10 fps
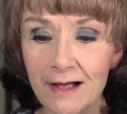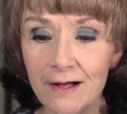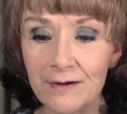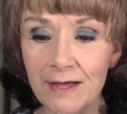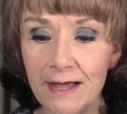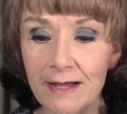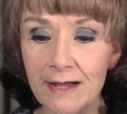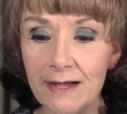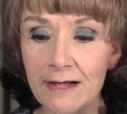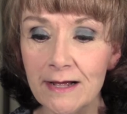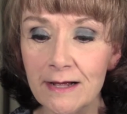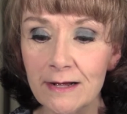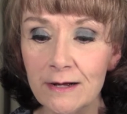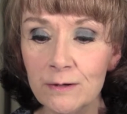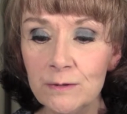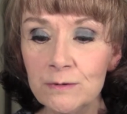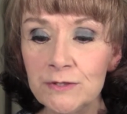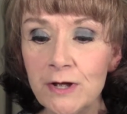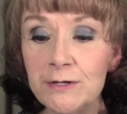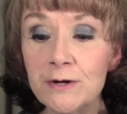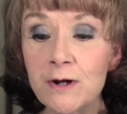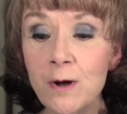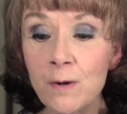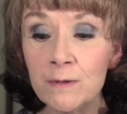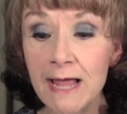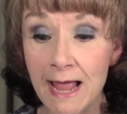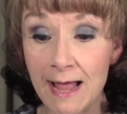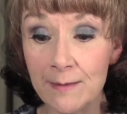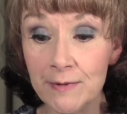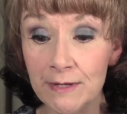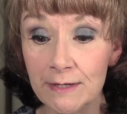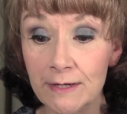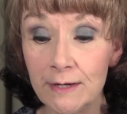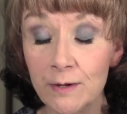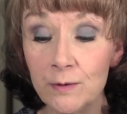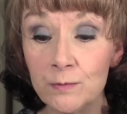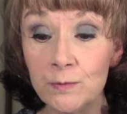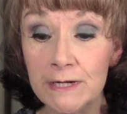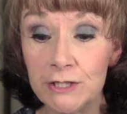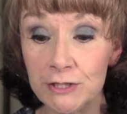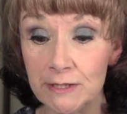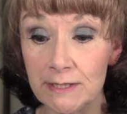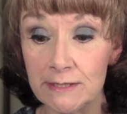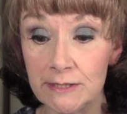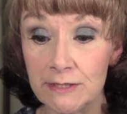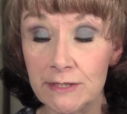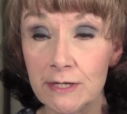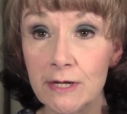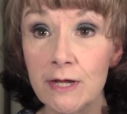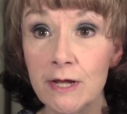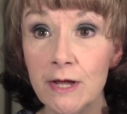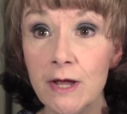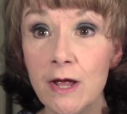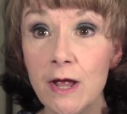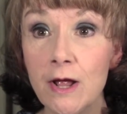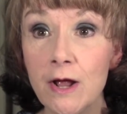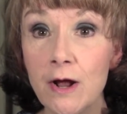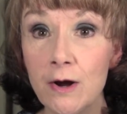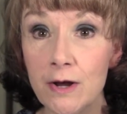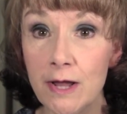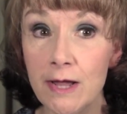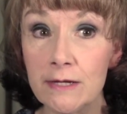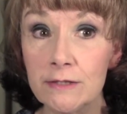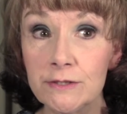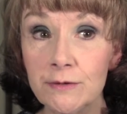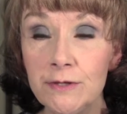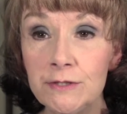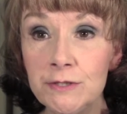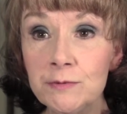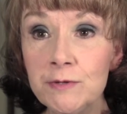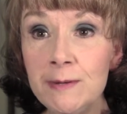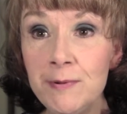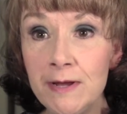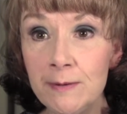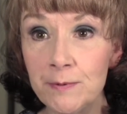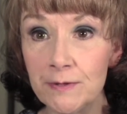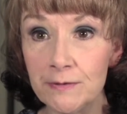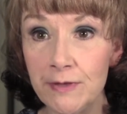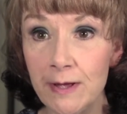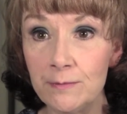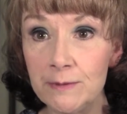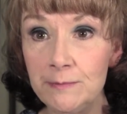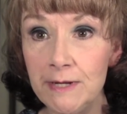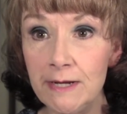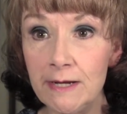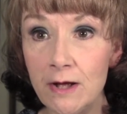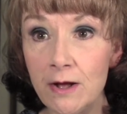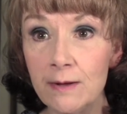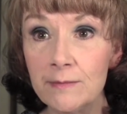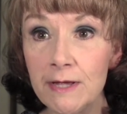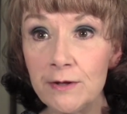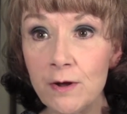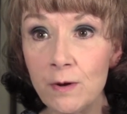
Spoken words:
Okay, who's on your collab wish list? Okay, so there's 3 people that would be on my